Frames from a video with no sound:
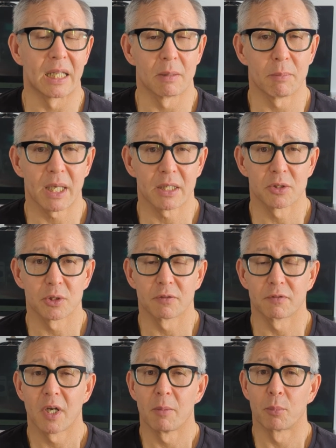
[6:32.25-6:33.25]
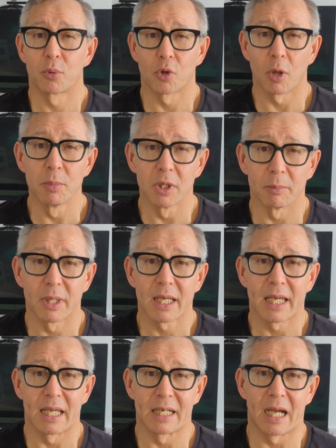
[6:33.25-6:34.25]
and the main sort of problem
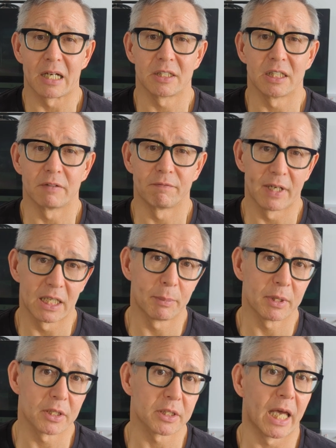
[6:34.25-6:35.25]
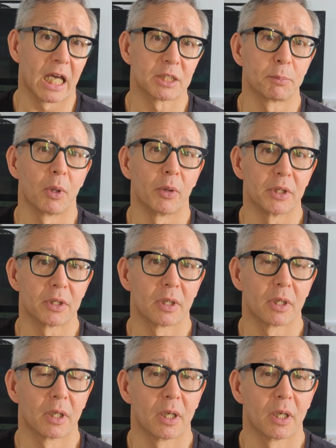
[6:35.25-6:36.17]
in actually developing this exploit.